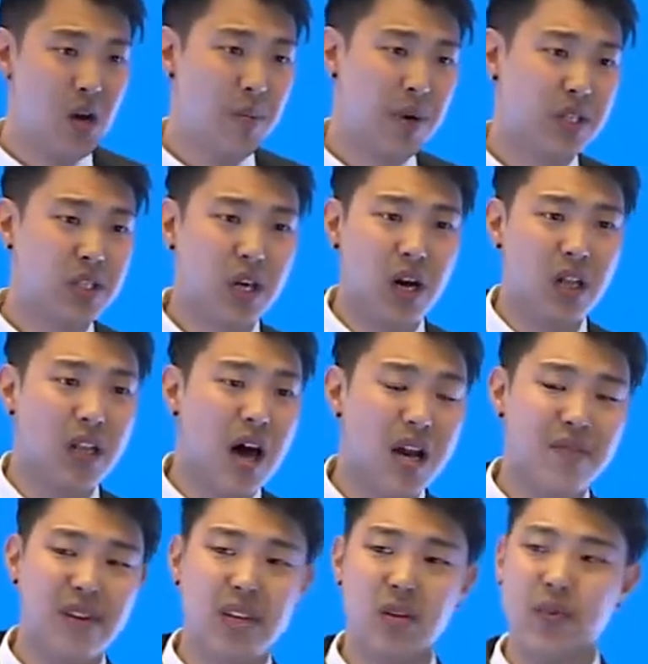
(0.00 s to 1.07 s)
But to a lot
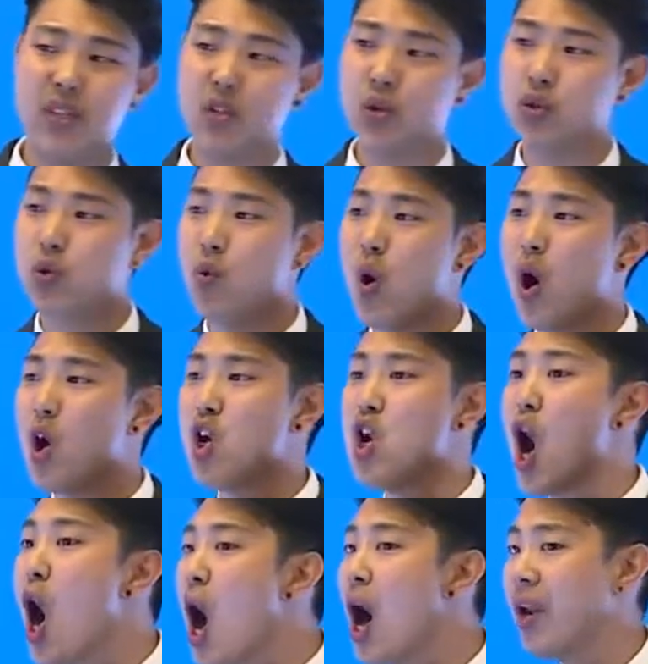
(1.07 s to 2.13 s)
of individuals who are
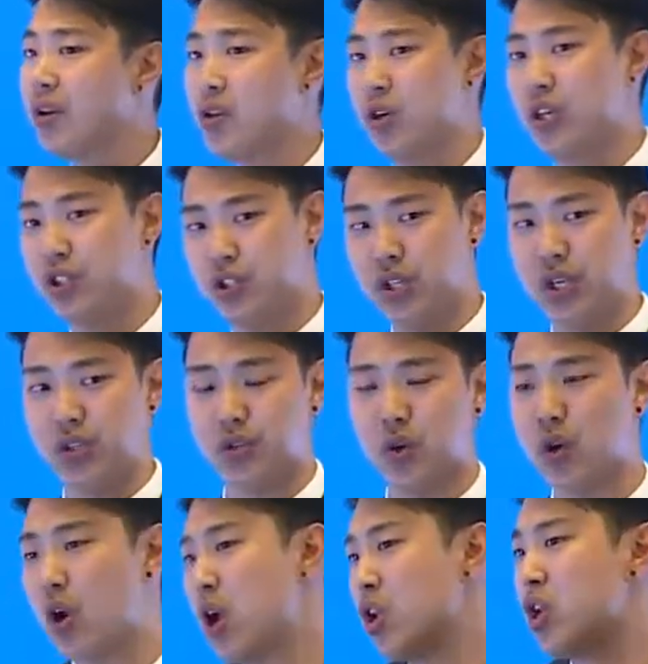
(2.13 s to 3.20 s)
non Christians
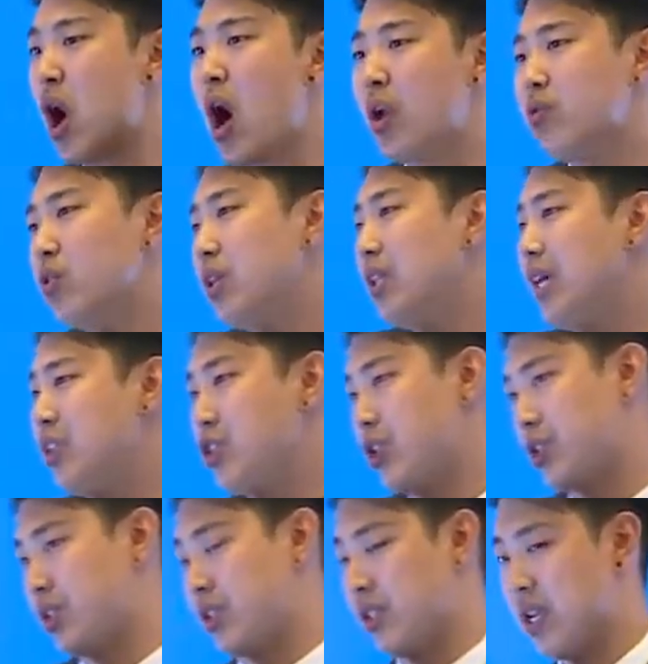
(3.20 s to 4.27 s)
or non
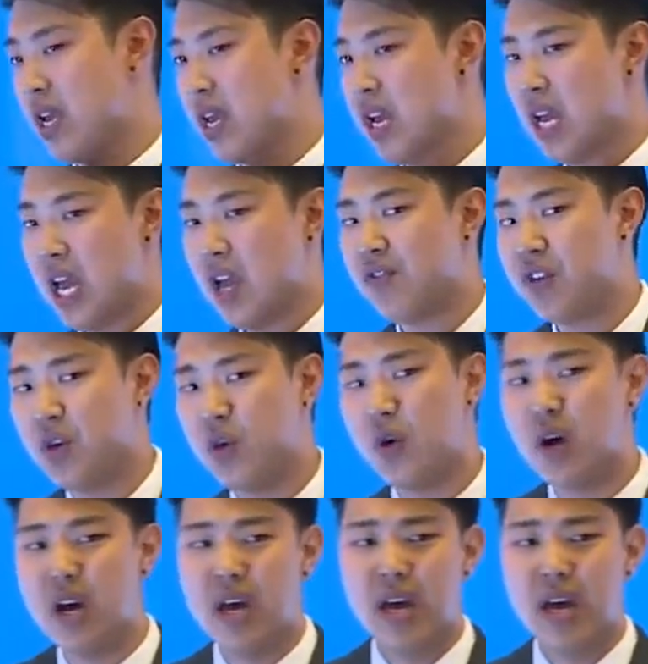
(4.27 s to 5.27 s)
religious, if you